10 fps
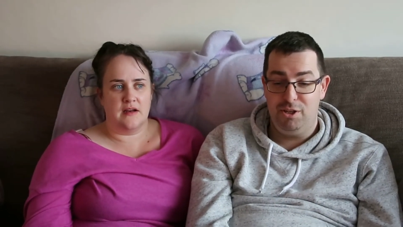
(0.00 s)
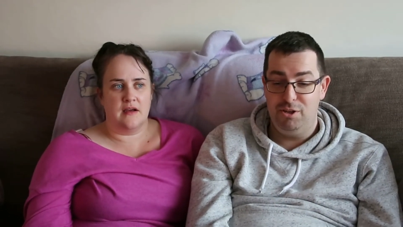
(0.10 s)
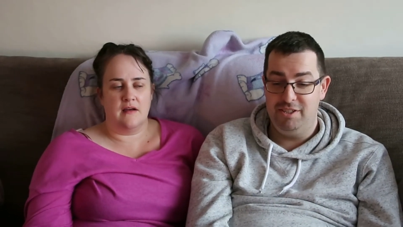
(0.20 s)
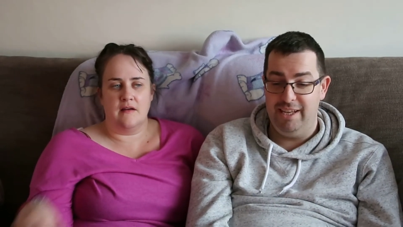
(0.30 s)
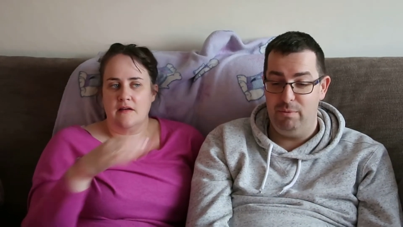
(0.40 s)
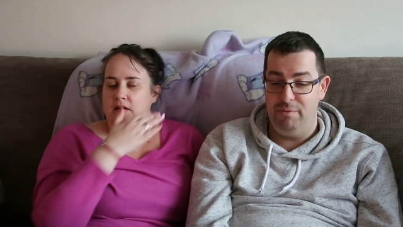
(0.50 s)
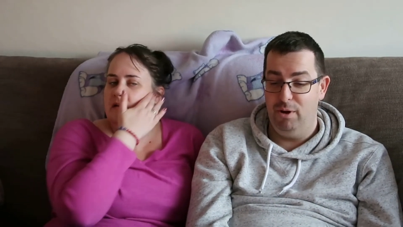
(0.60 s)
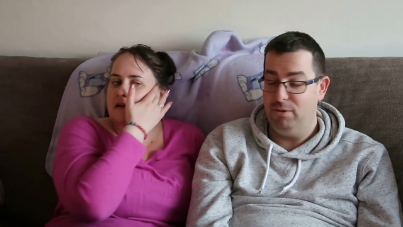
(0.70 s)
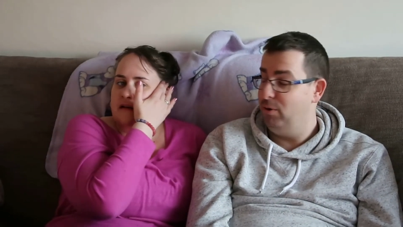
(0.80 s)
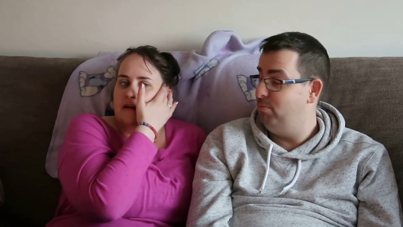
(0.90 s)
Speaker 1: Considering we've
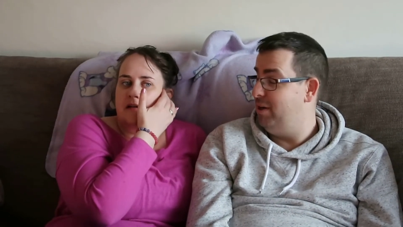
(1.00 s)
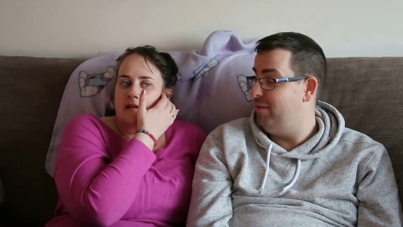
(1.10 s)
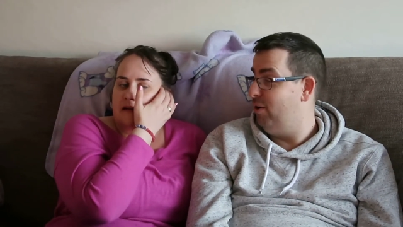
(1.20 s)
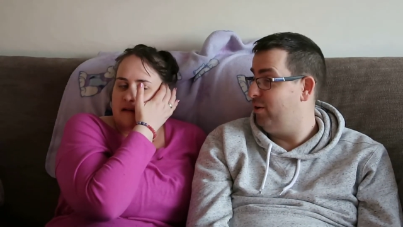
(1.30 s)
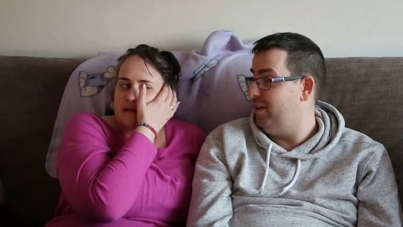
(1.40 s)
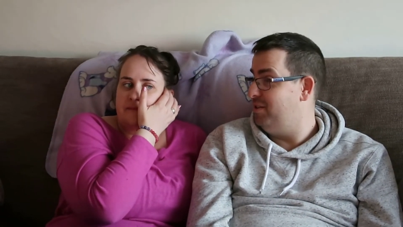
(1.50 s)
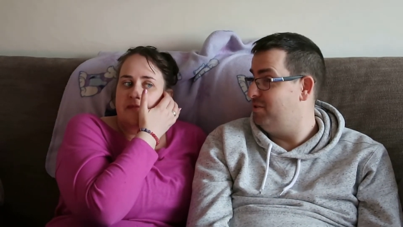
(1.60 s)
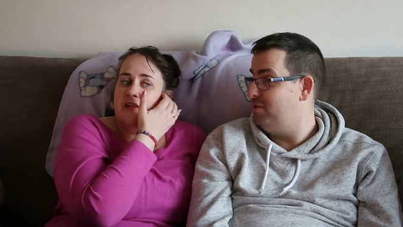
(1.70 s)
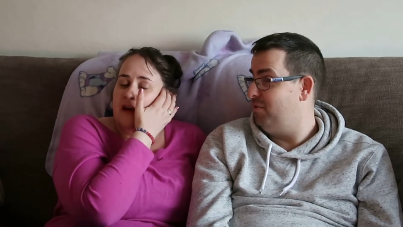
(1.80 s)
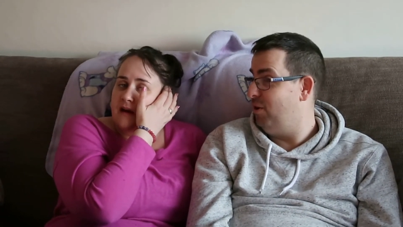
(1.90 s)
not done many
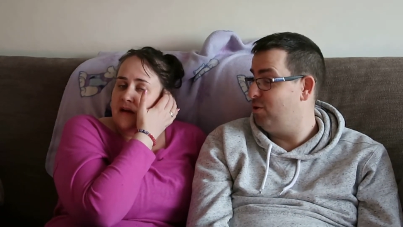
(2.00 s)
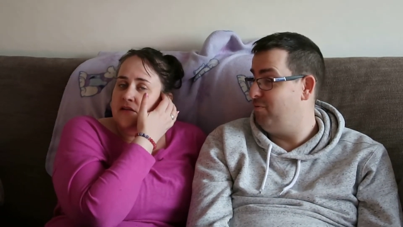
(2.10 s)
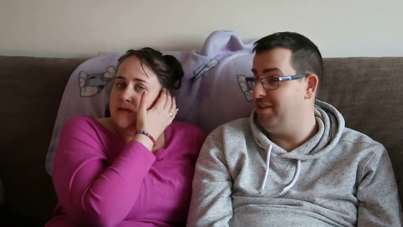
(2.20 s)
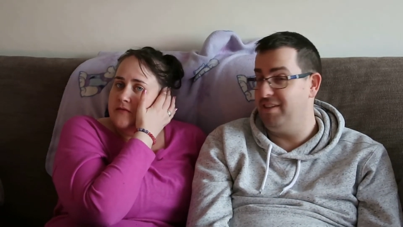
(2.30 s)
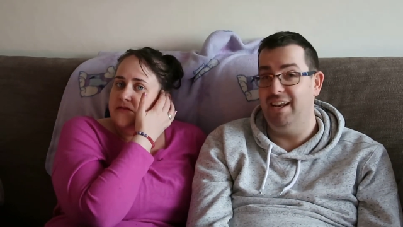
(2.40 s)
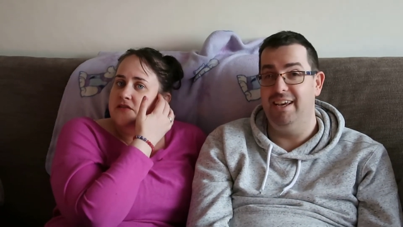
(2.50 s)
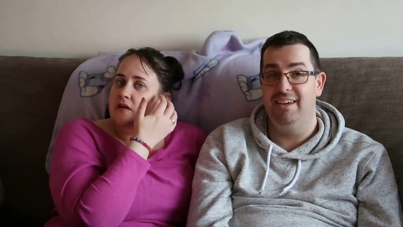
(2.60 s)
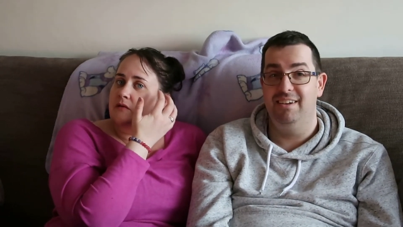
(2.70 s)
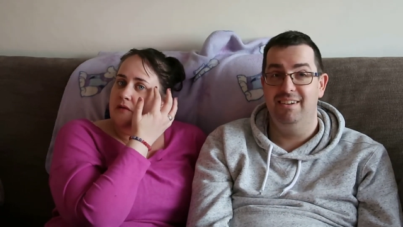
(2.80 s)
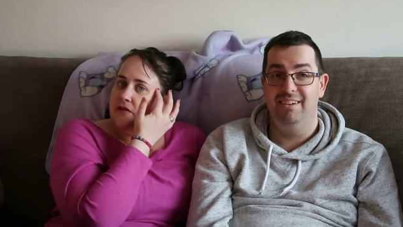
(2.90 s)
vloggings
Speaker 2: recently.
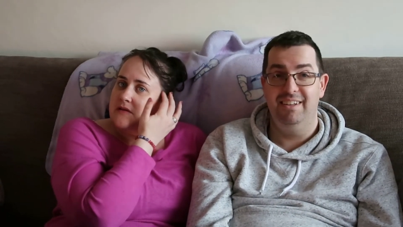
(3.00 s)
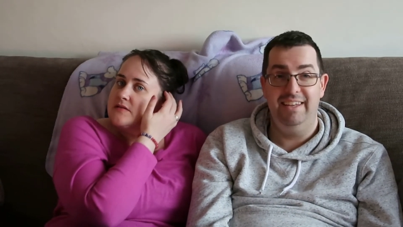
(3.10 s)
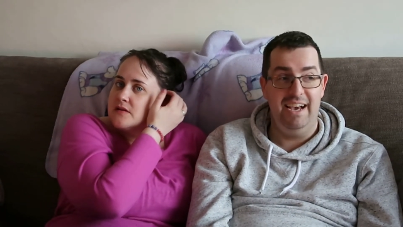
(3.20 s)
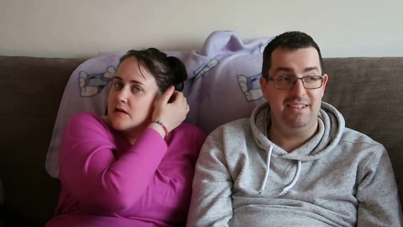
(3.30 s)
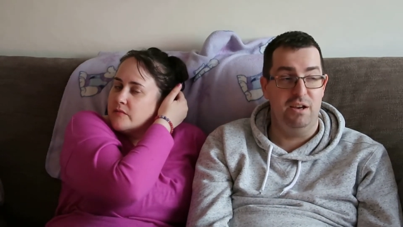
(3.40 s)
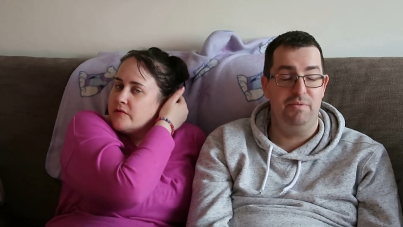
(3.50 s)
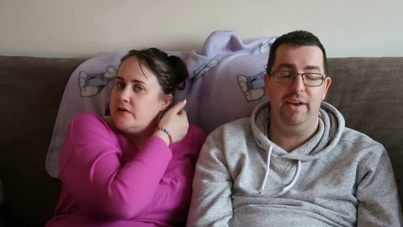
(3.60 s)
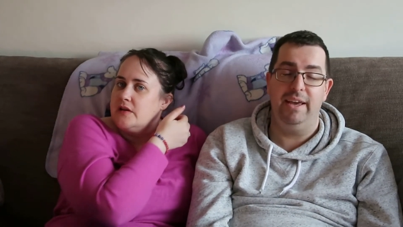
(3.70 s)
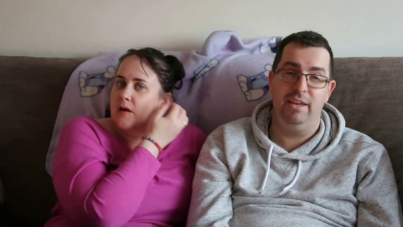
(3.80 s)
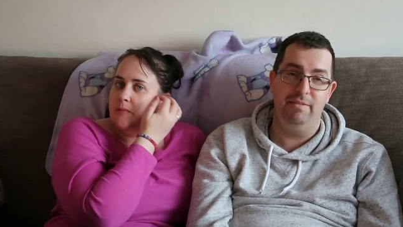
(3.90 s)
Stuck with us, so
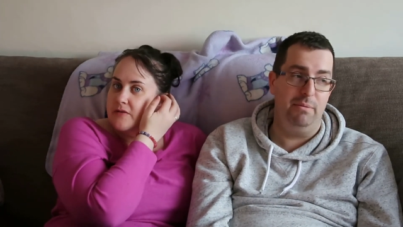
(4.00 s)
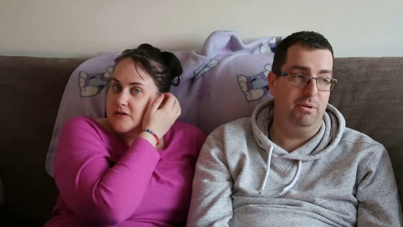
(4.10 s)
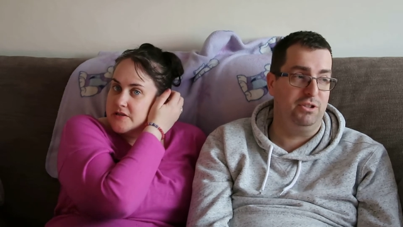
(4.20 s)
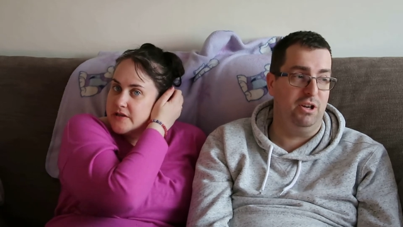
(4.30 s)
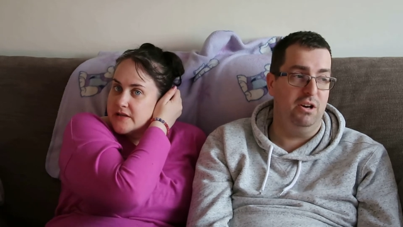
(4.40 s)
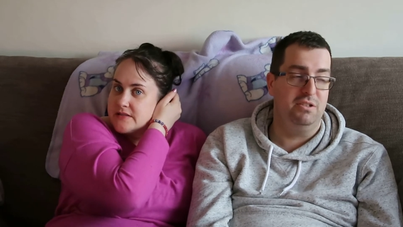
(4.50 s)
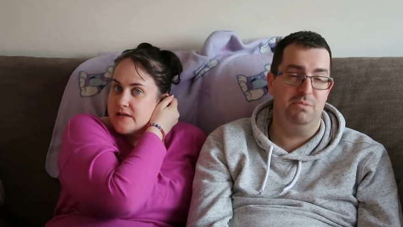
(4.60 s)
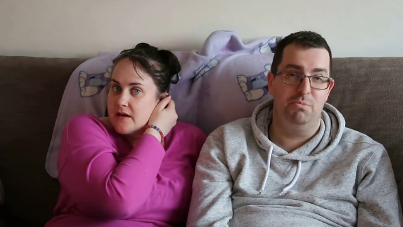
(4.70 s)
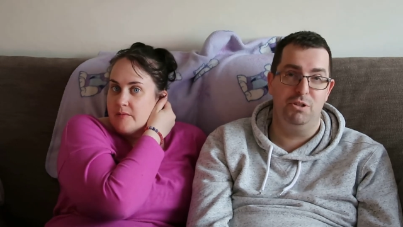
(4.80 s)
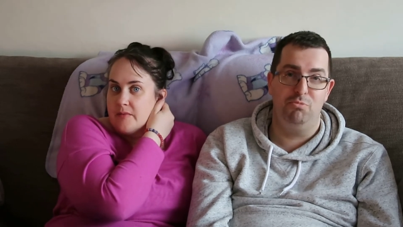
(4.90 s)
thank you very much, guys.
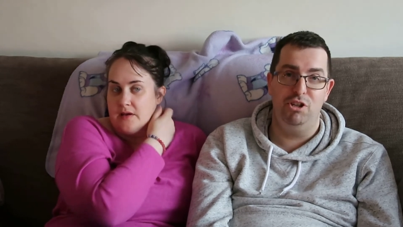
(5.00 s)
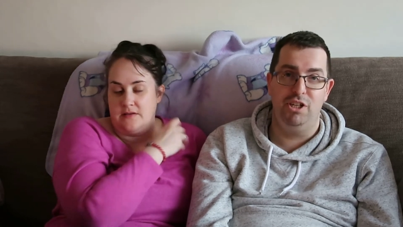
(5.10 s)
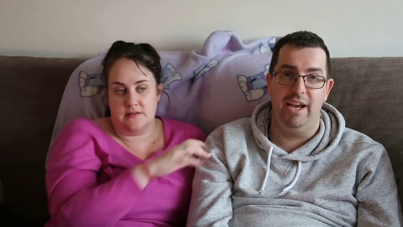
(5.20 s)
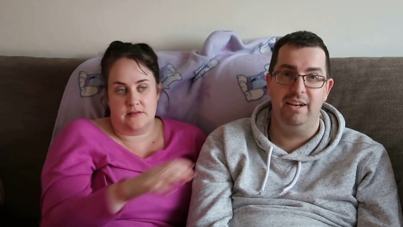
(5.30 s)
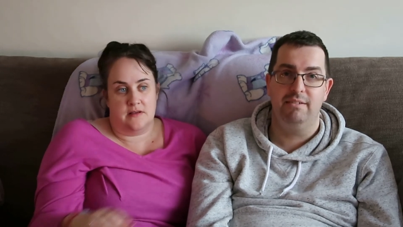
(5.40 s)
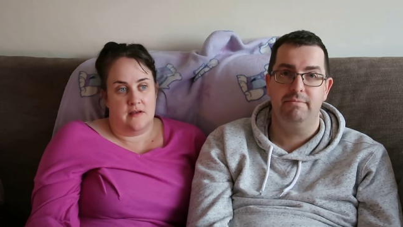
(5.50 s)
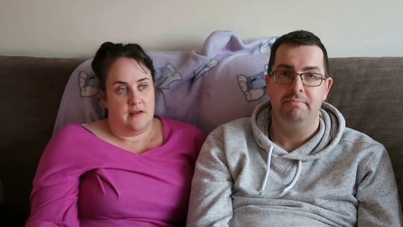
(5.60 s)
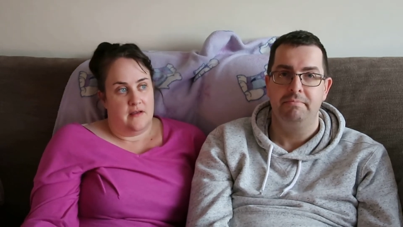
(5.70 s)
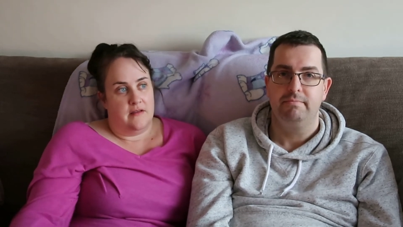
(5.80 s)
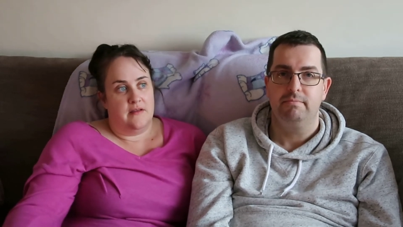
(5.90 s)
Much appreciated.
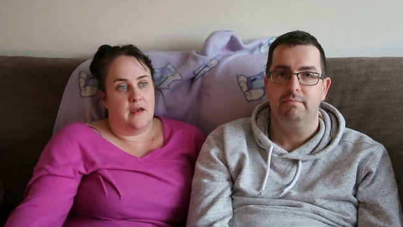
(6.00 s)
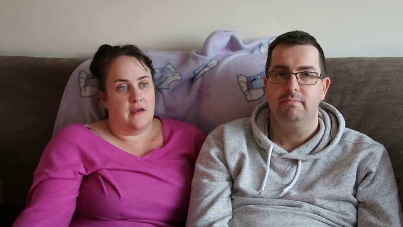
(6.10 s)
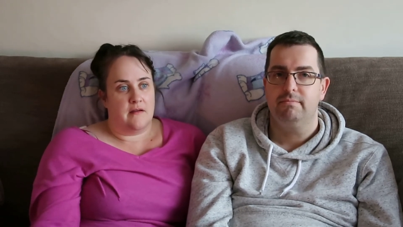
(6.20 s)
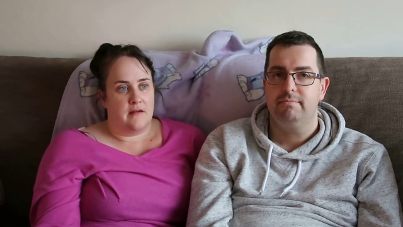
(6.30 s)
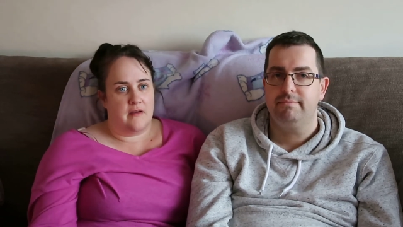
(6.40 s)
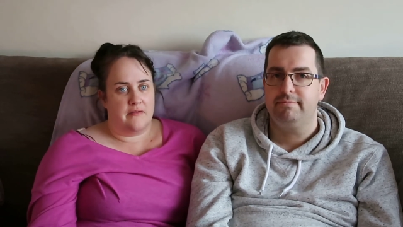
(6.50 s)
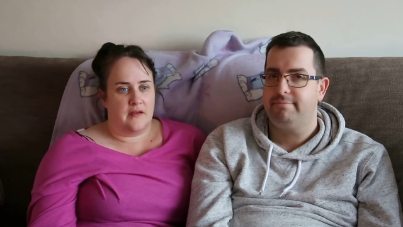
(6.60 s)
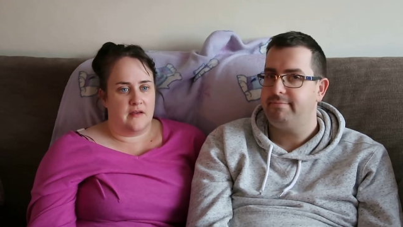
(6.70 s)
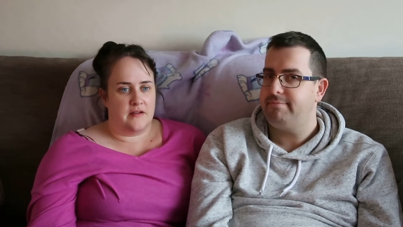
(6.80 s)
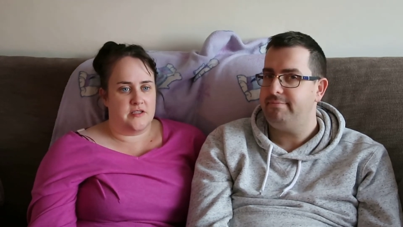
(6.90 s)
Yeah, I
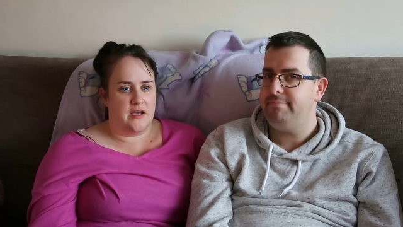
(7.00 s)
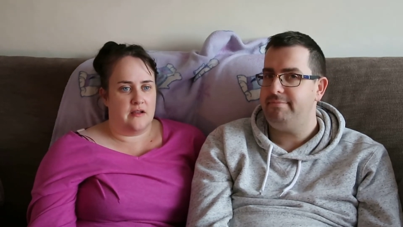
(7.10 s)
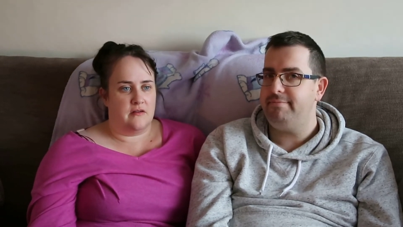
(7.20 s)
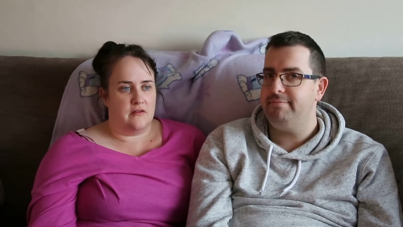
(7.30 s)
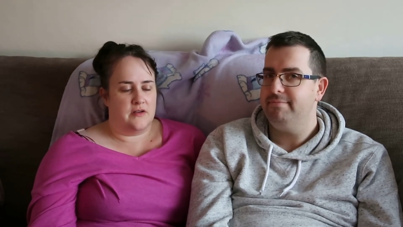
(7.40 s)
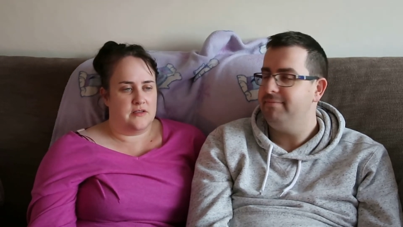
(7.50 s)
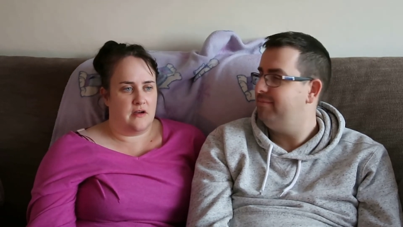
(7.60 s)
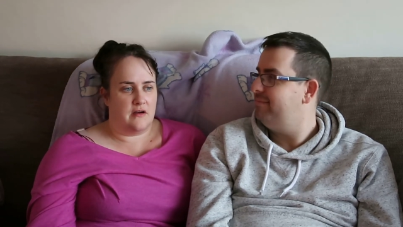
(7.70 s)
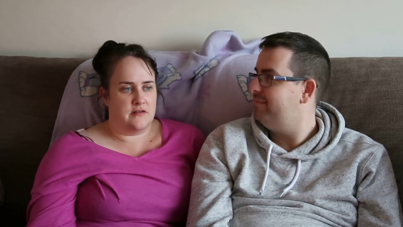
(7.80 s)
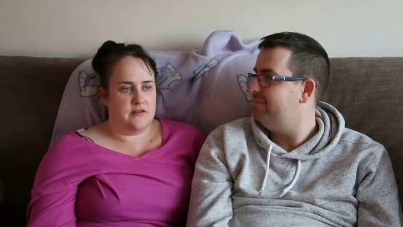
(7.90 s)
think a channel is
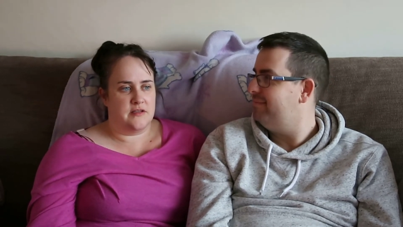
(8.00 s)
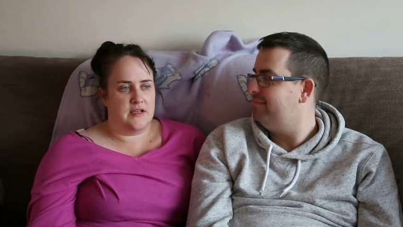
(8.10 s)
hard to